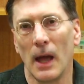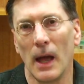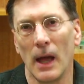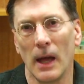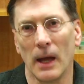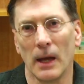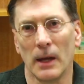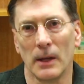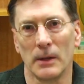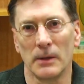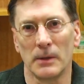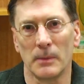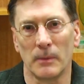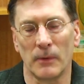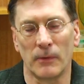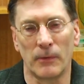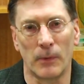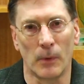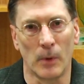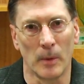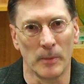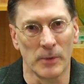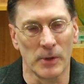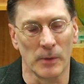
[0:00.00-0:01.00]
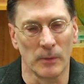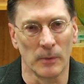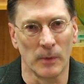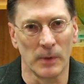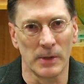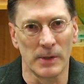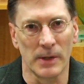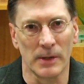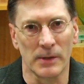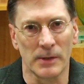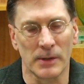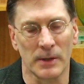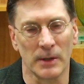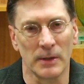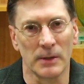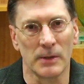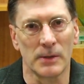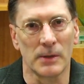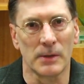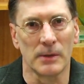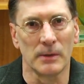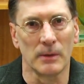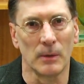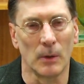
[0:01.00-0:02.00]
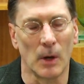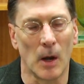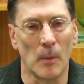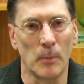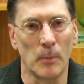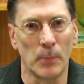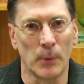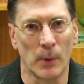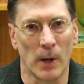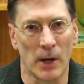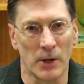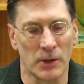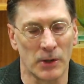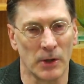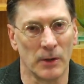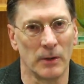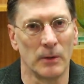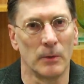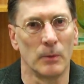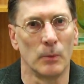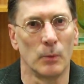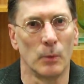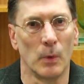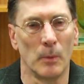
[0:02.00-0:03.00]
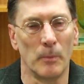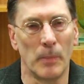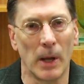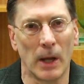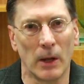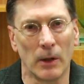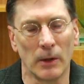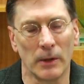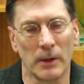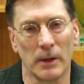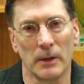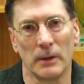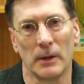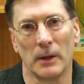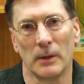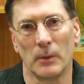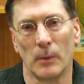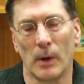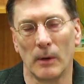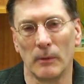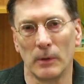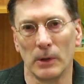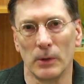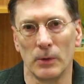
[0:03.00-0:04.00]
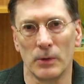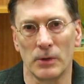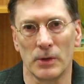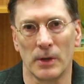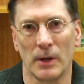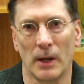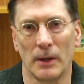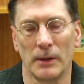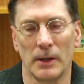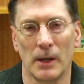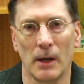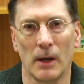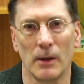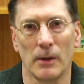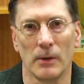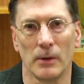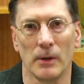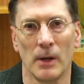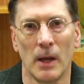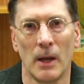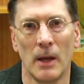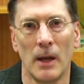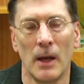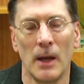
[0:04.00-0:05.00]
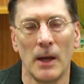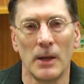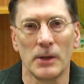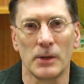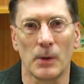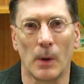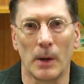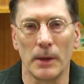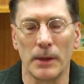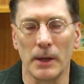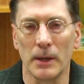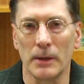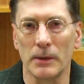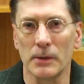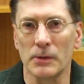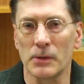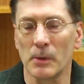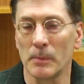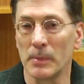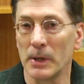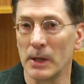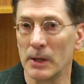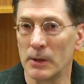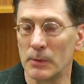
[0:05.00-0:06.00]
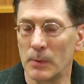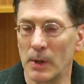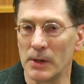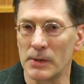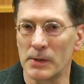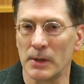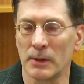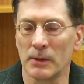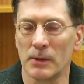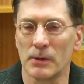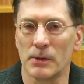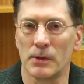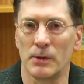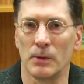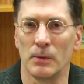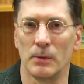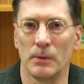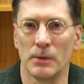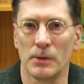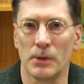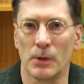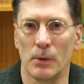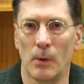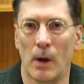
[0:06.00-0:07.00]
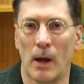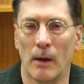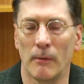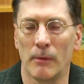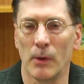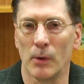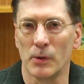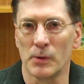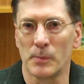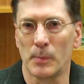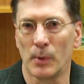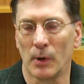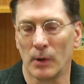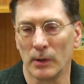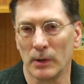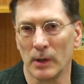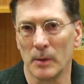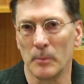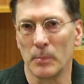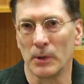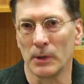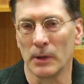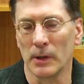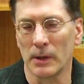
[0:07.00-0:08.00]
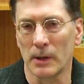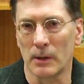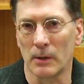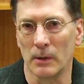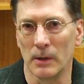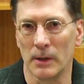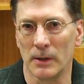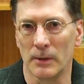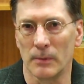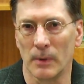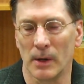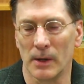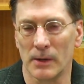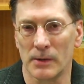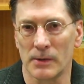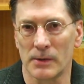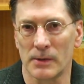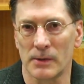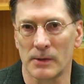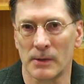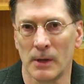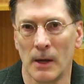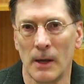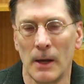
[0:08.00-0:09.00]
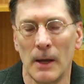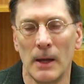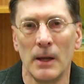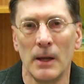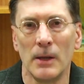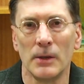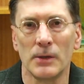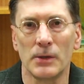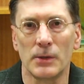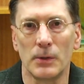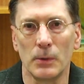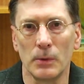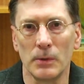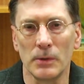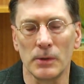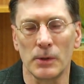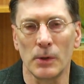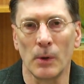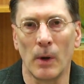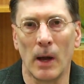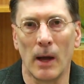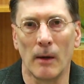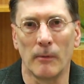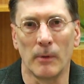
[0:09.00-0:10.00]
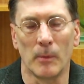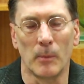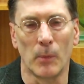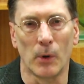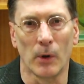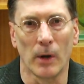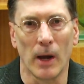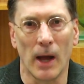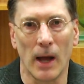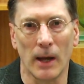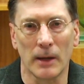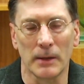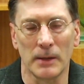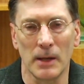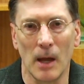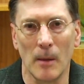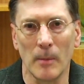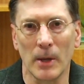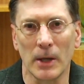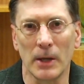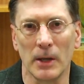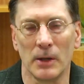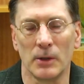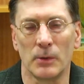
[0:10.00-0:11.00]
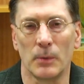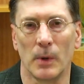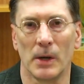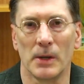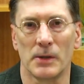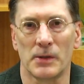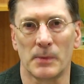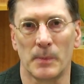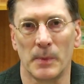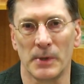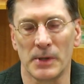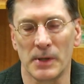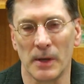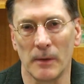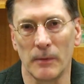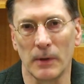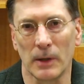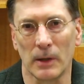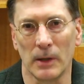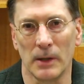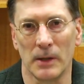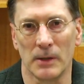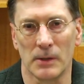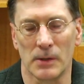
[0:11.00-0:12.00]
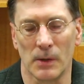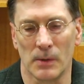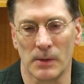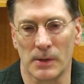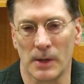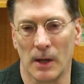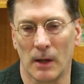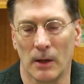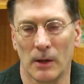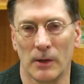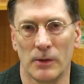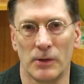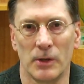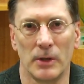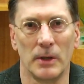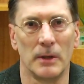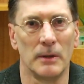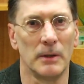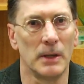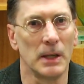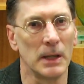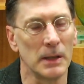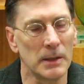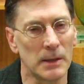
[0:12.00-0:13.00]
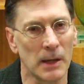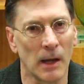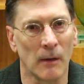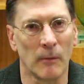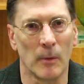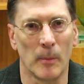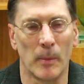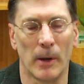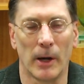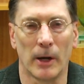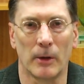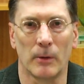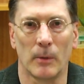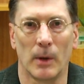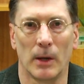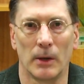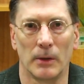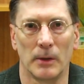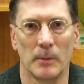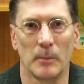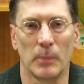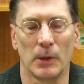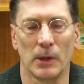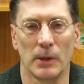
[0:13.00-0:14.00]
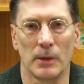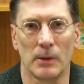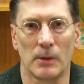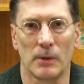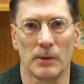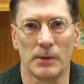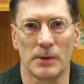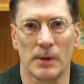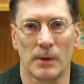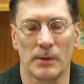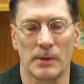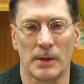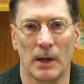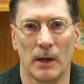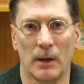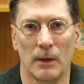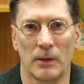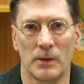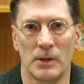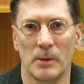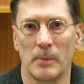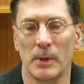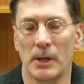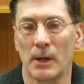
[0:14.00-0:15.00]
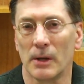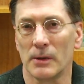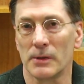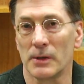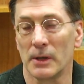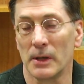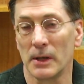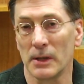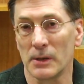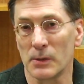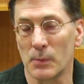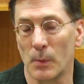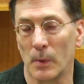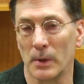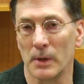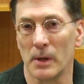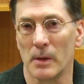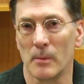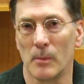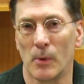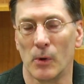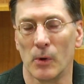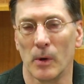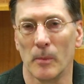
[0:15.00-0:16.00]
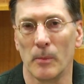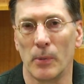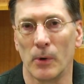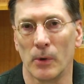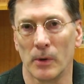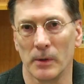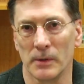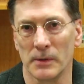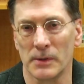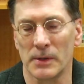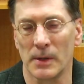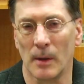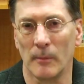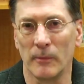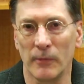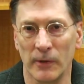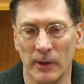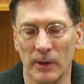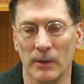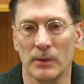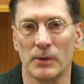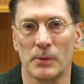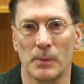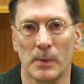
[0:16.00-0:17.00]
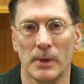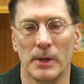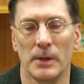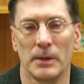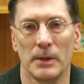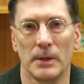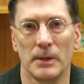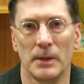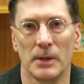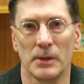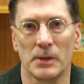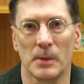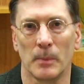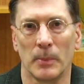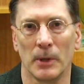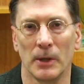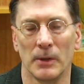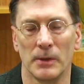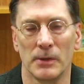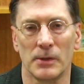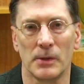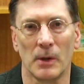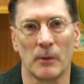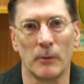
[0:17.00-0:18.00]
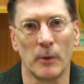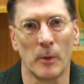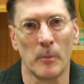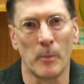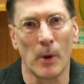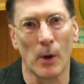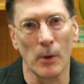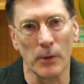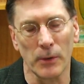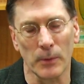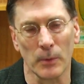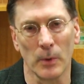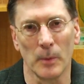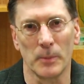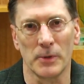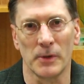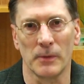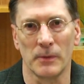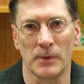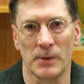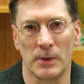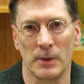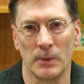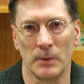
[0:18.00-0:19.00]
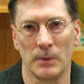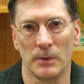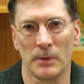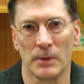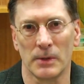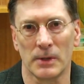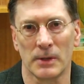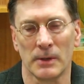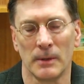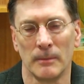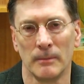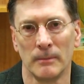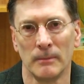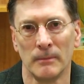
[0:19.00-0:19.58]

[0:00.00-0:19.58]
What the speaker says: and forms of resistance, oppression, rebellion, and revolution on the other. So I think this will be interesting to students who have those broadly political interests. Students who have a more academic interest, specifically in sociology, need to have a background in political sociology because it is one of the more important subfields within the discipline. So for both groups of students,